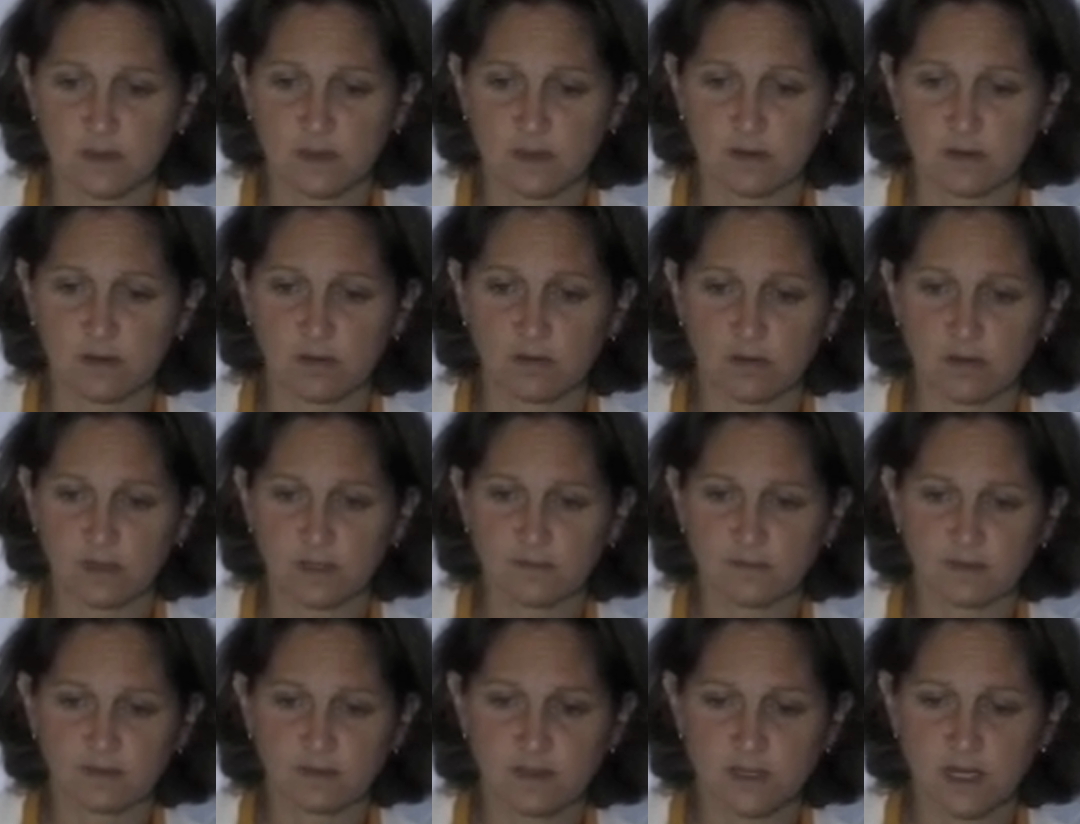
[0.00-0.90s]
or
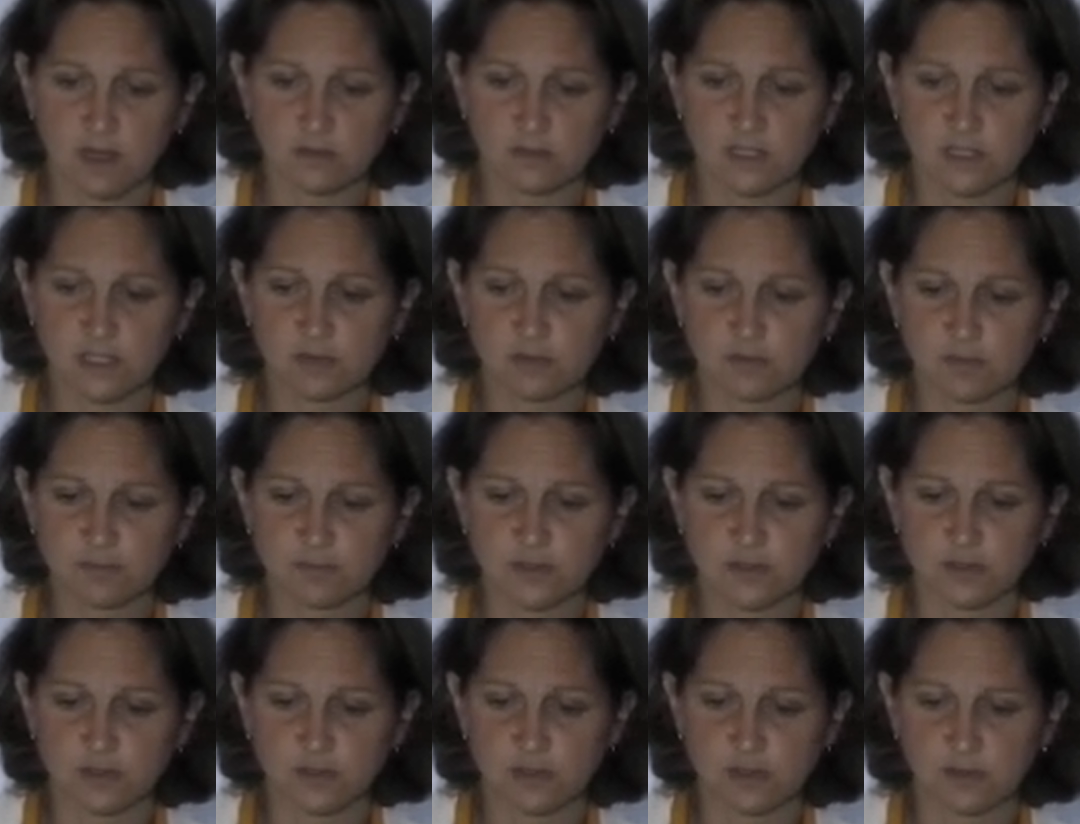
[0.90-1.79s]
even the aortic
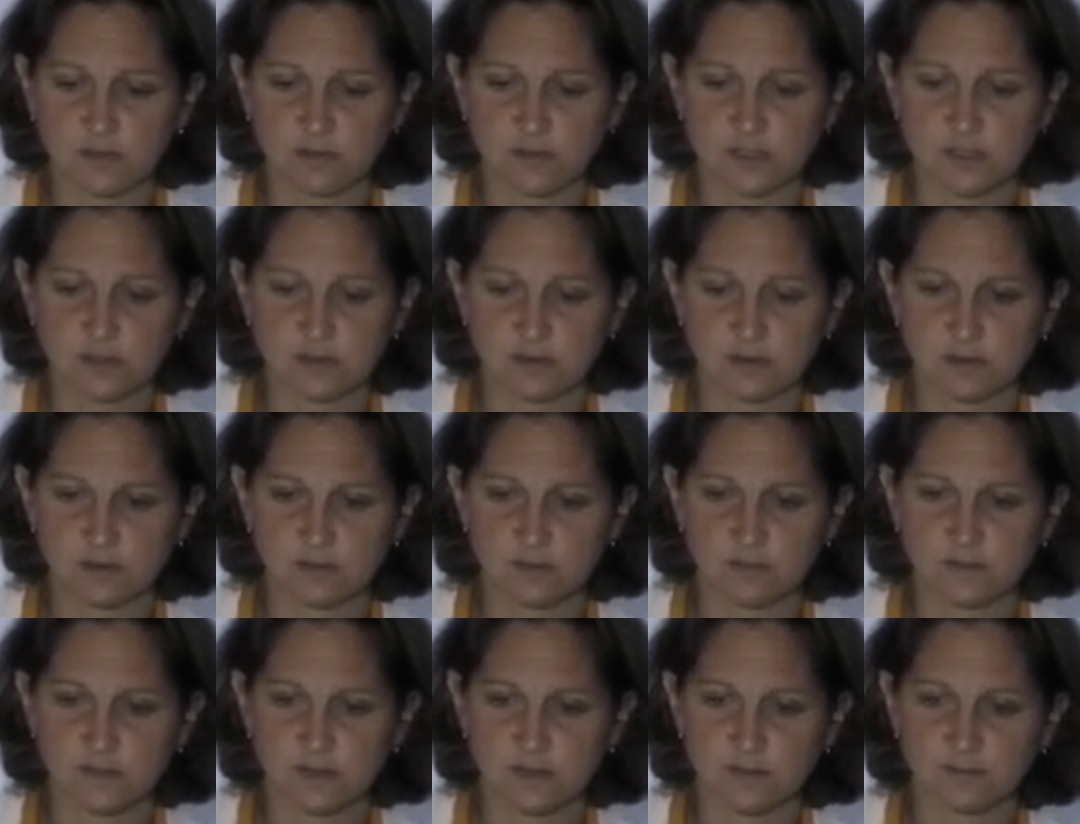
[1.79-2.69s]
rupture with
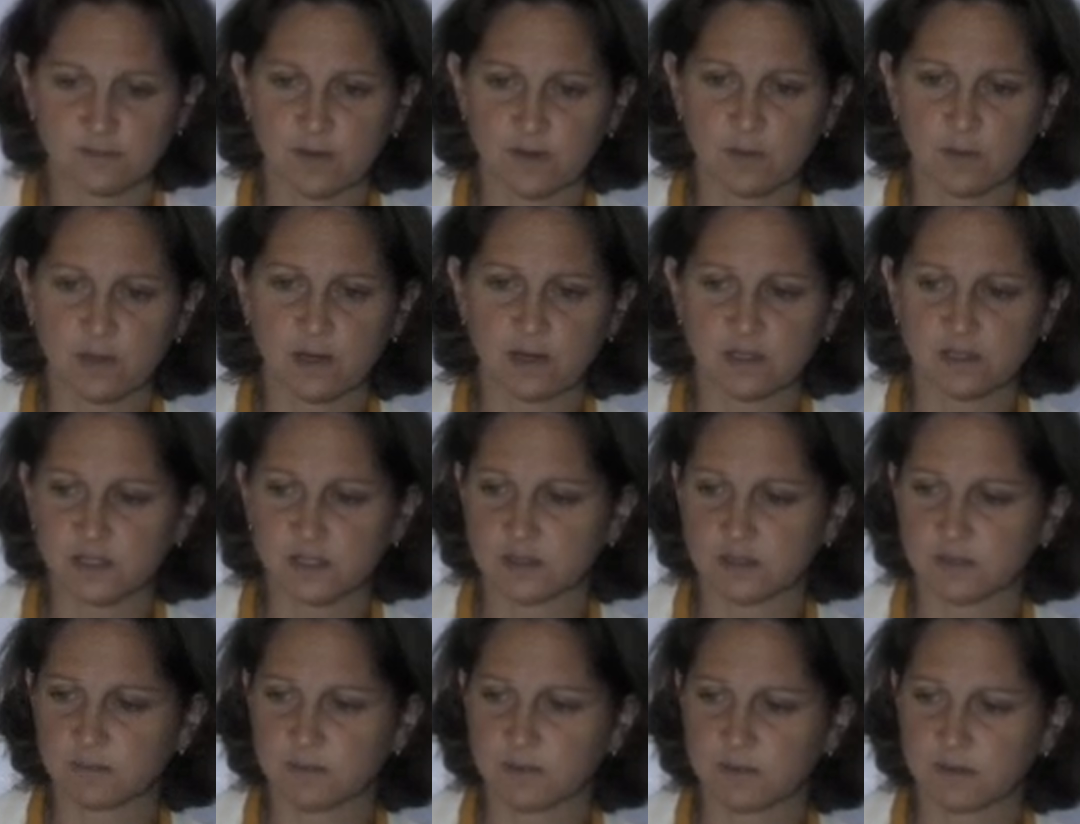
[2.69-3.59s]
a very large
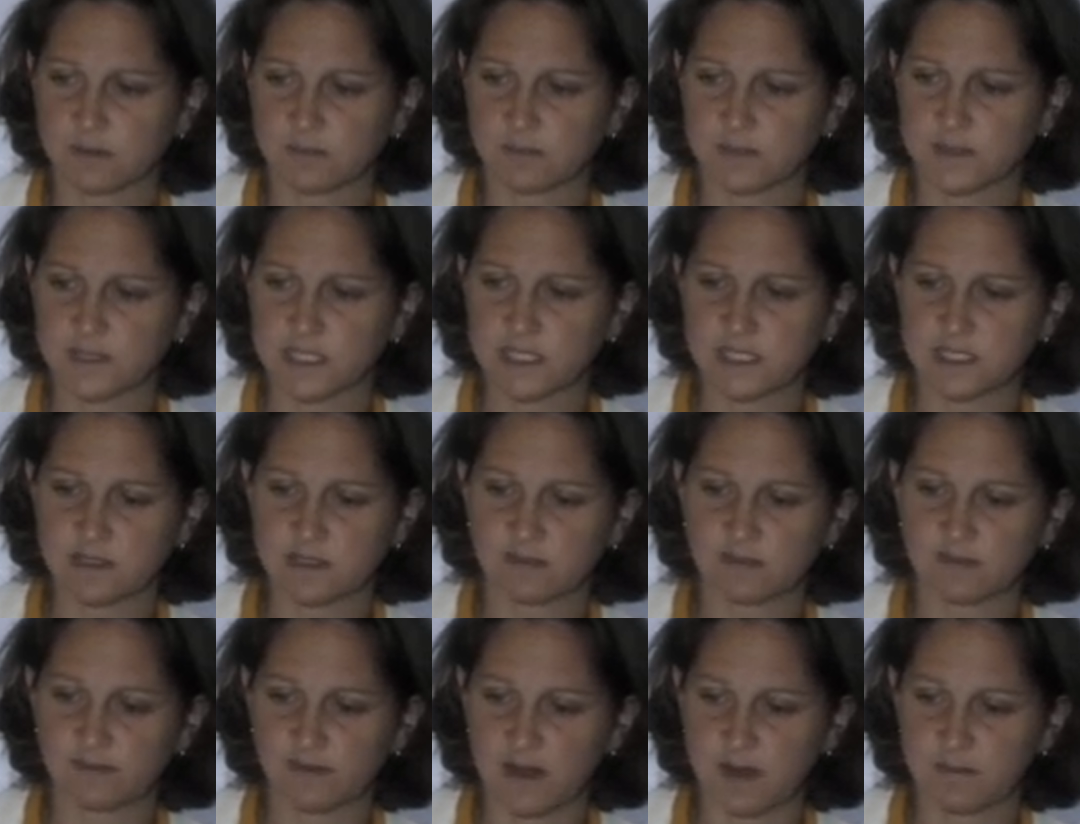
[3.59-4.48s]
intestinal
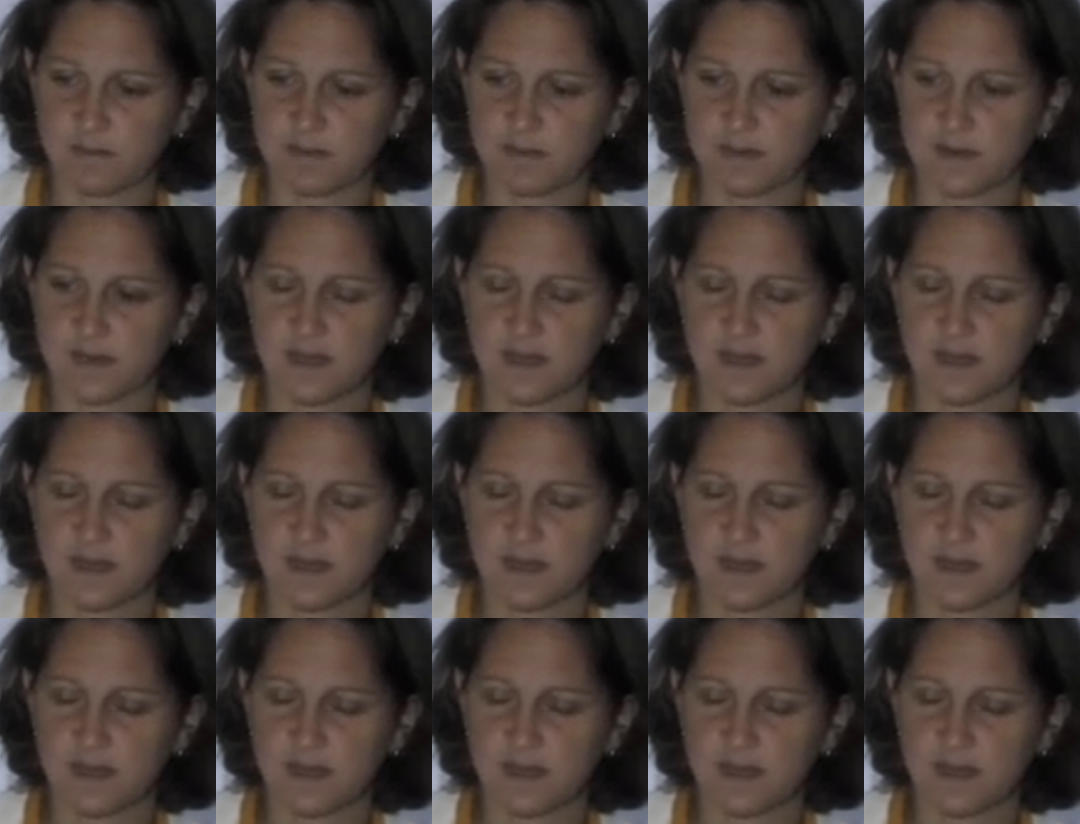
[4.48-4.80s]
flap.